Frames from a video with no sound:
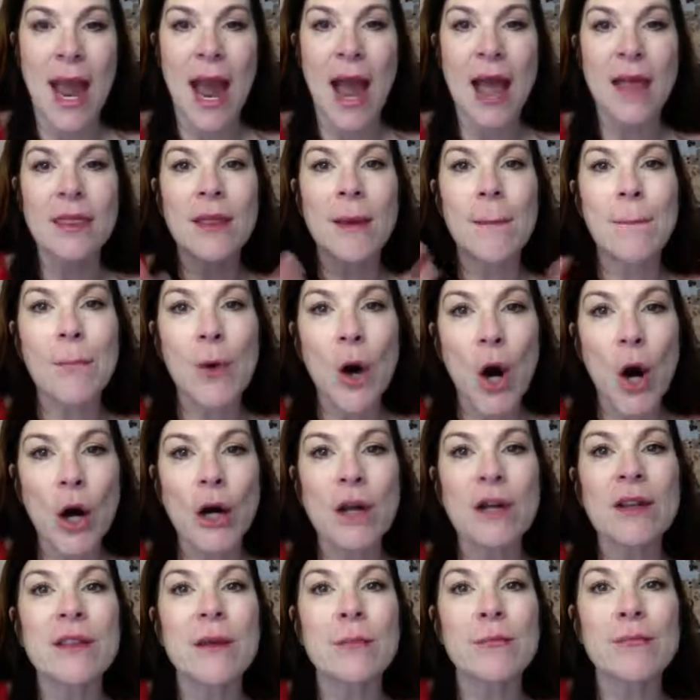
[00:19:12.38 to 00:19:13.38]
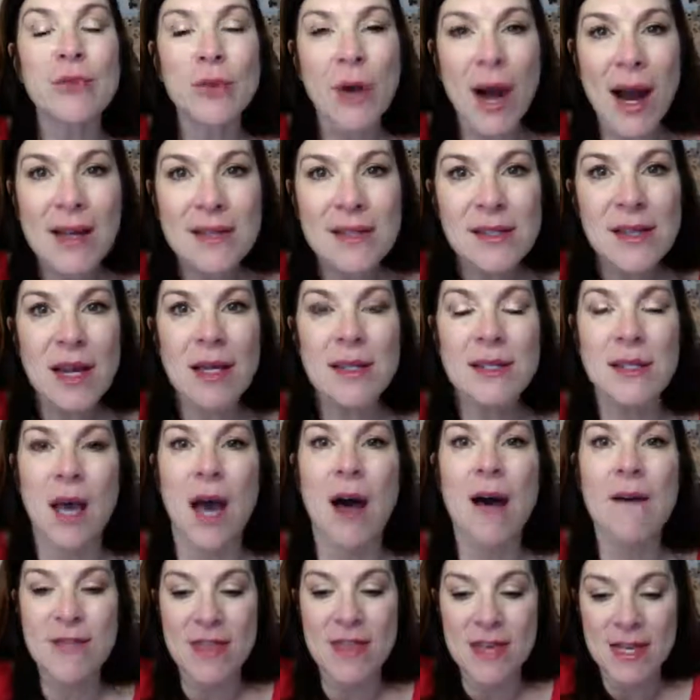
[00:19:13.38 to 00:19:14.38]
And the part of the process
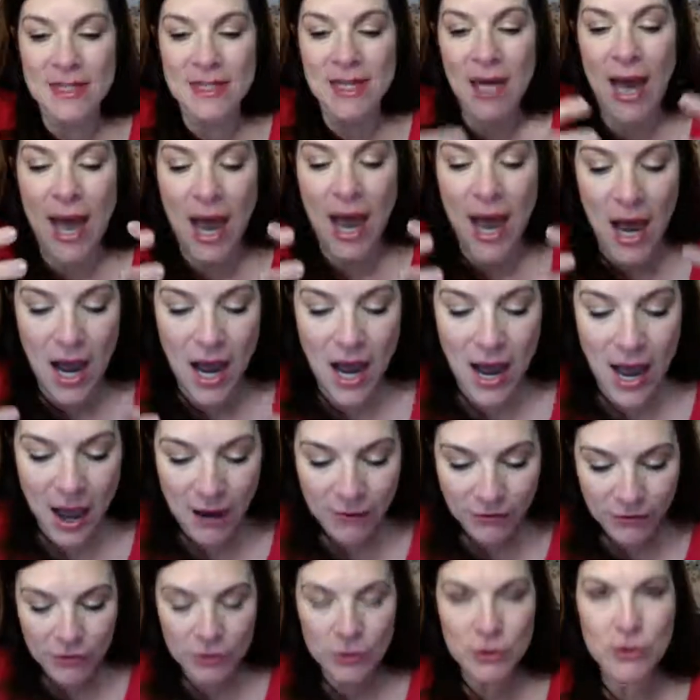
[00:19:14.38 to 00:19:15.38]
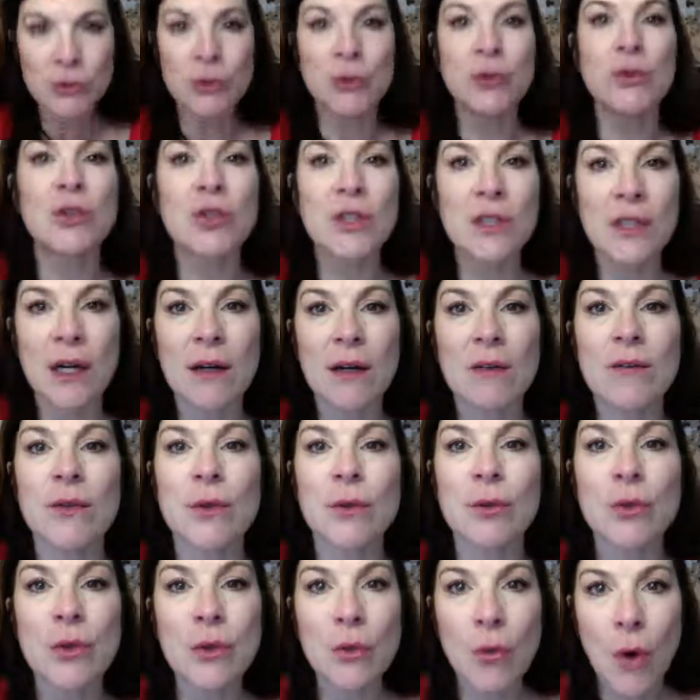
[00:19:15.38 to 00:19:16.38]
of this evolution of
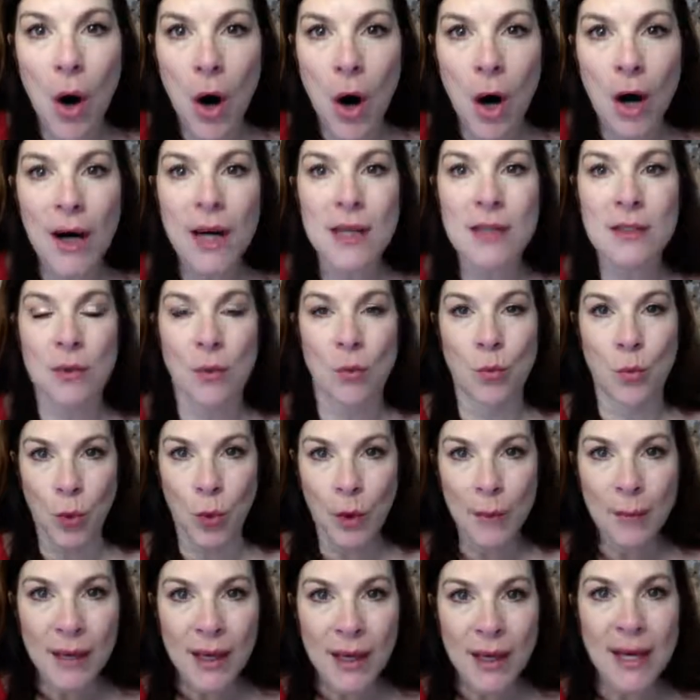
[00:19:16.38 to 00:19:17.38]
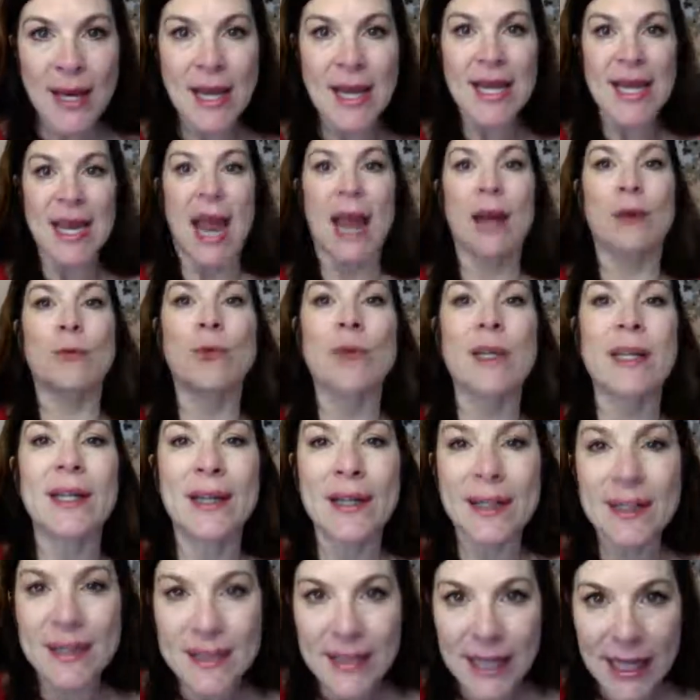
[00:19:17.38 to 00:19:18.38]
who you are as a woman and
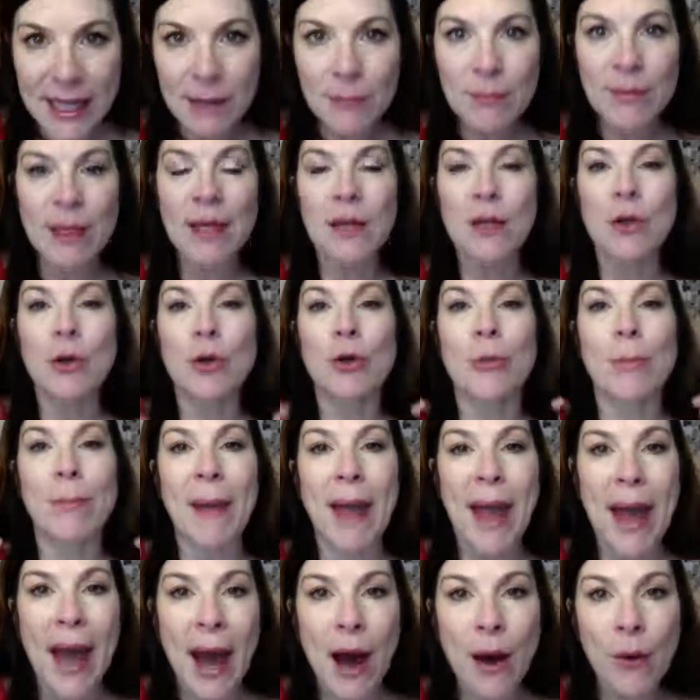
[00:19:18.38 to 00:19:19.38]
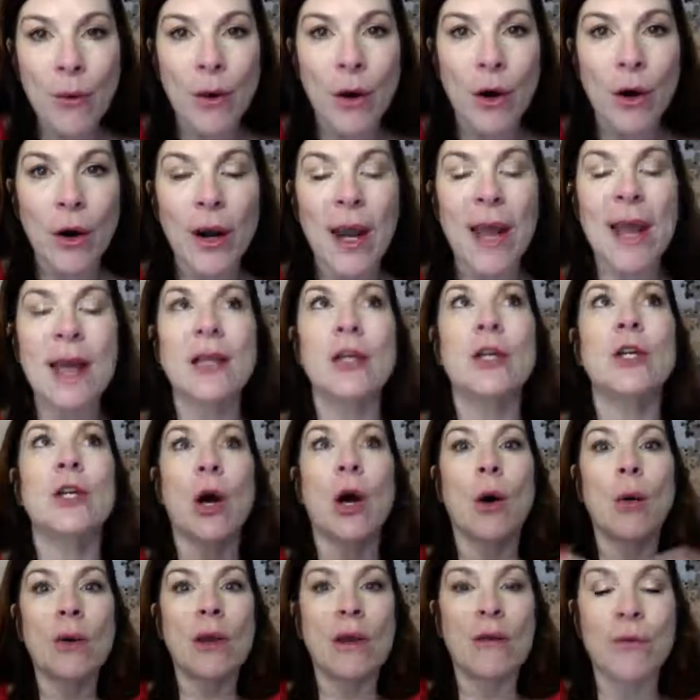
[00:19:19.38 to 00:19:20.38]
reclaiming your power and
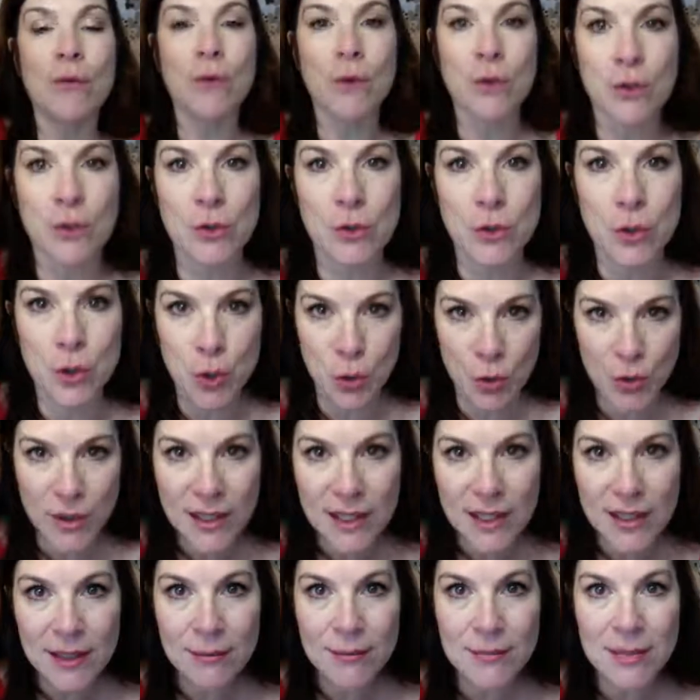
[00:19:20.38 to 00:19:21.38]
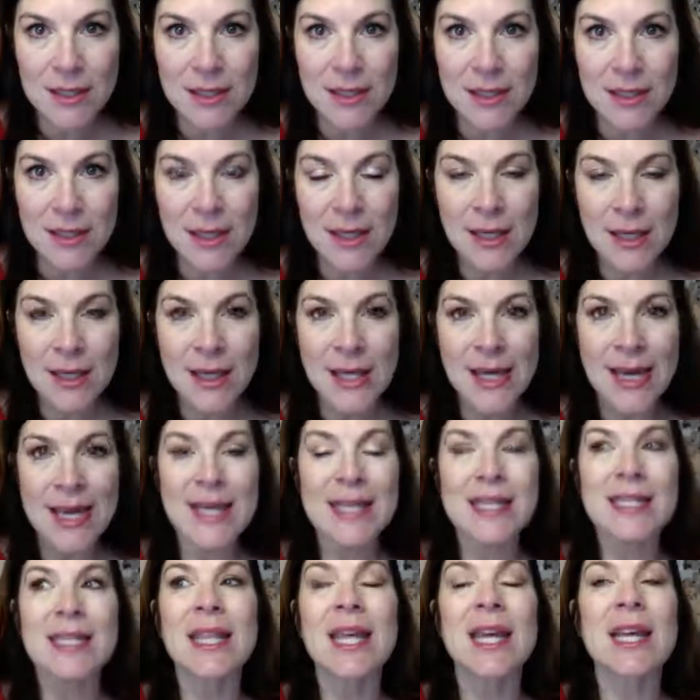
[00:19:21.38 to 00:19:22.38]
going for your dreams
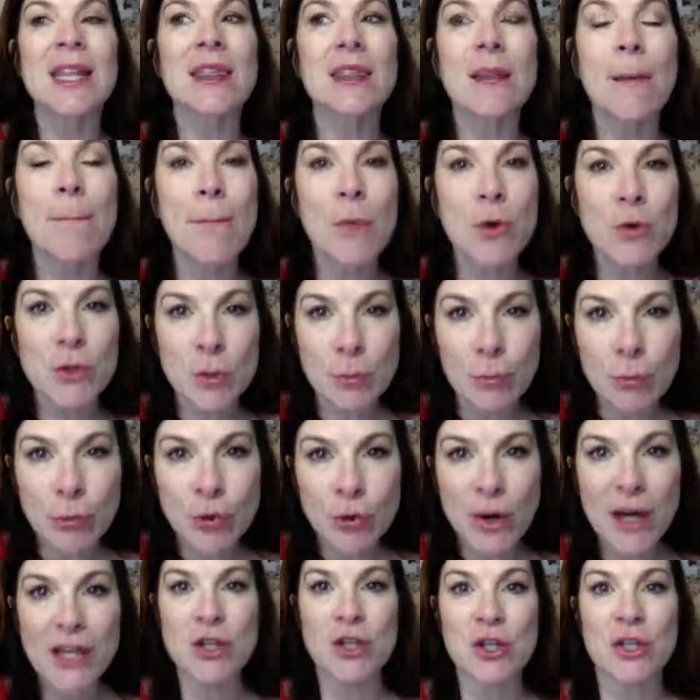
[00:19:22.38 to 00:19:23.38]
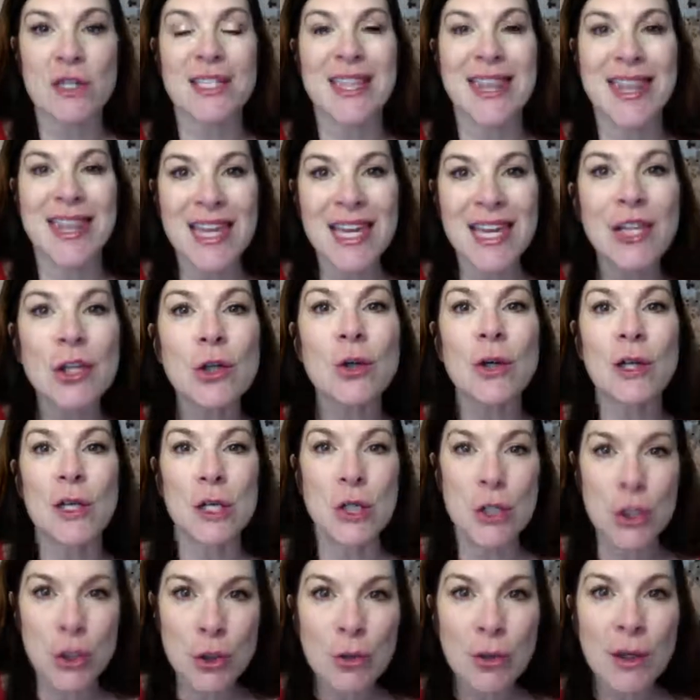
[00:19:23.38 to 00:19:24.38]
is like the most precious thing you
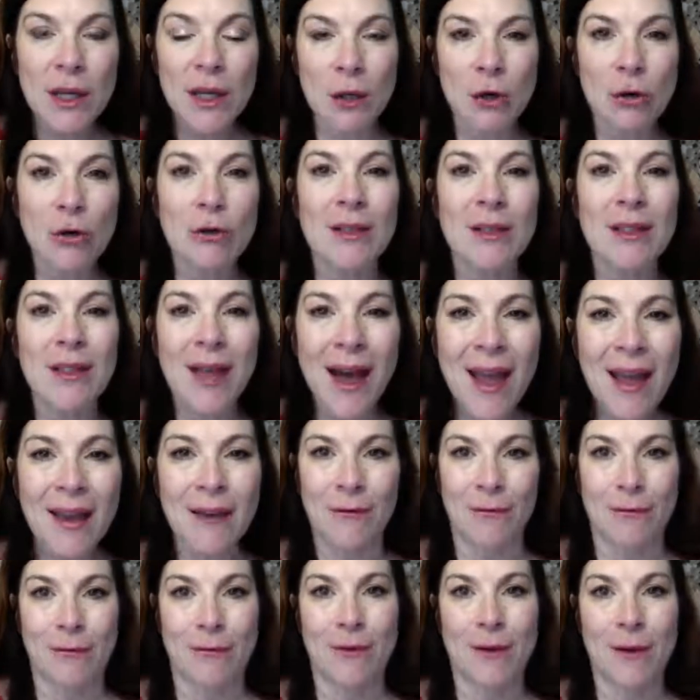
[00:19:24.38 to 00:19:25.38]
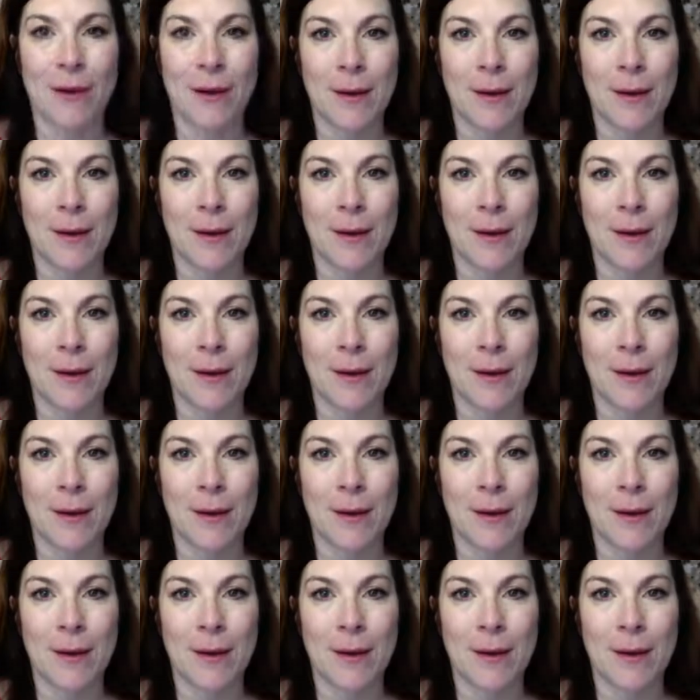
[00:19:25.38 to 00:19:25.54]
can do in your life.